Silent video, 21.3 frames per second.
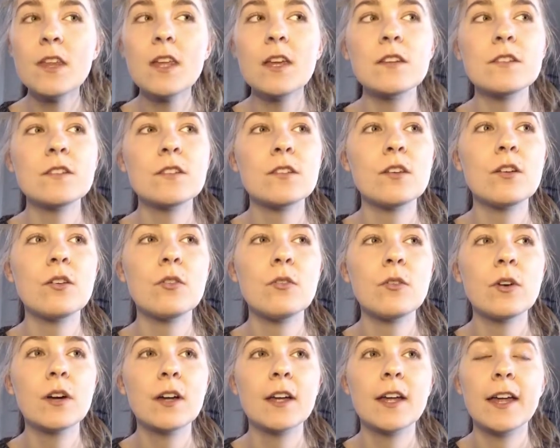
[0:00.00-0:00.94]
And so
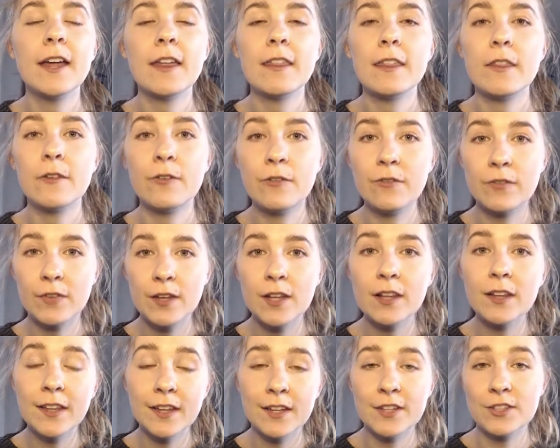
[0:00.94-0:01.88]
the
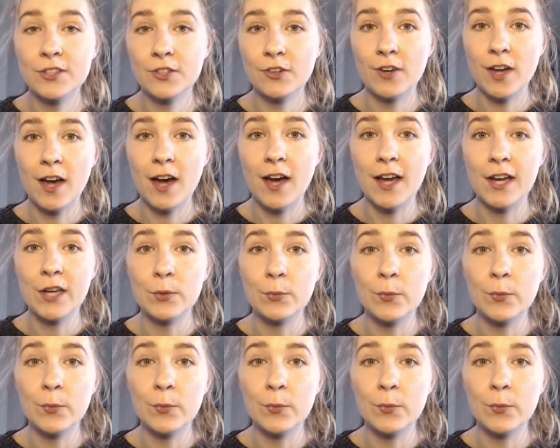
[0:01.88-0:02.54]
feeling is our guide.